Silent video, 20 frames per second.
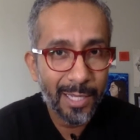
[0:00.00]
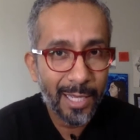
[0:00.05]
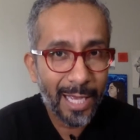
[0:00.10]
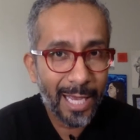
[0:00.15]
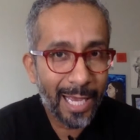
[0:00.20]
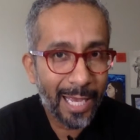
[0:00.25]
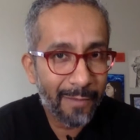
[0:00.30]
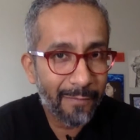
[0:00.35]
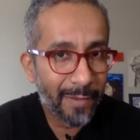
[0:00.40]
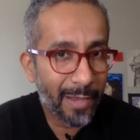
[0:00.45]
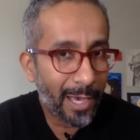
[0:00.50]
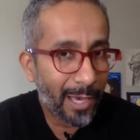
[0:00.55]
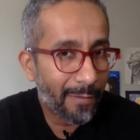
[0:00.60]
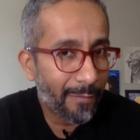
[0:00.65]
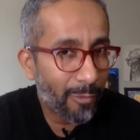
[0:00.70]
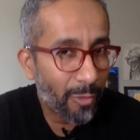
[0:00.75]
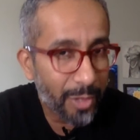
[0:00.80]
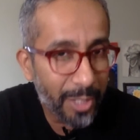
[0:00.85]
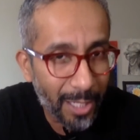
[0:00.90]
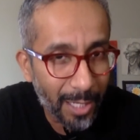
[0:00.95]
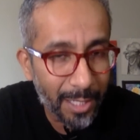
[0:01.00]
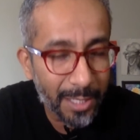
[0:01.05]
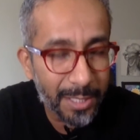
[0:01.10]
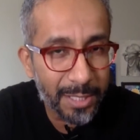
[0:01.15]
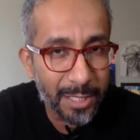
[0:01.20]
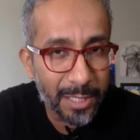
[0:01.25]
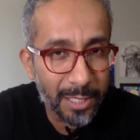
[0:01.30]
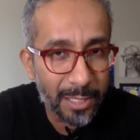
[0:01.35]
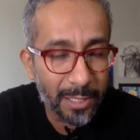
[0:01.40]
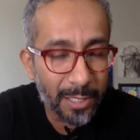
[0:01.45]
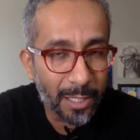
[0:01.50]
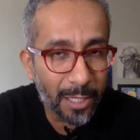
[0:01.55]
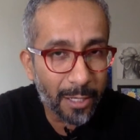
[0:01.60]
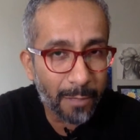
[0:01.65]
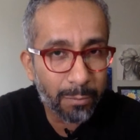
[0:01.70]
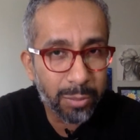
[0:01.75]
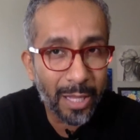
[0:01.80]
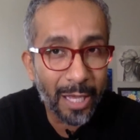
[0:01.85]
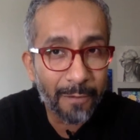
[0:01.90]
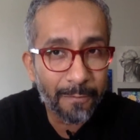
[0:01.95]
have advertising
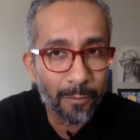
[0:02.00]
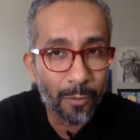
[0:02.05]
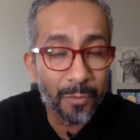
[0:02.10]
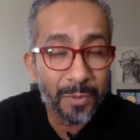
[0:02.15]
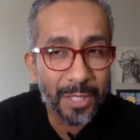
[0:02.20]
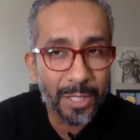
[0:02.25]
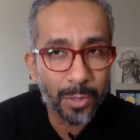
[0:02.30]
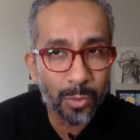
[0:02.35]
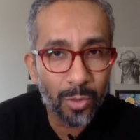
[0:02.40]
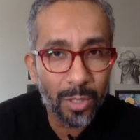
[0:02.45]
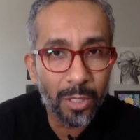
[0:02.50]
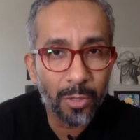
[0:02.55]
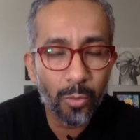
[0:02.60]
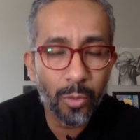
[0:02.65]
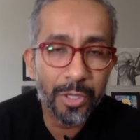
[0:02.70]
platforms as well,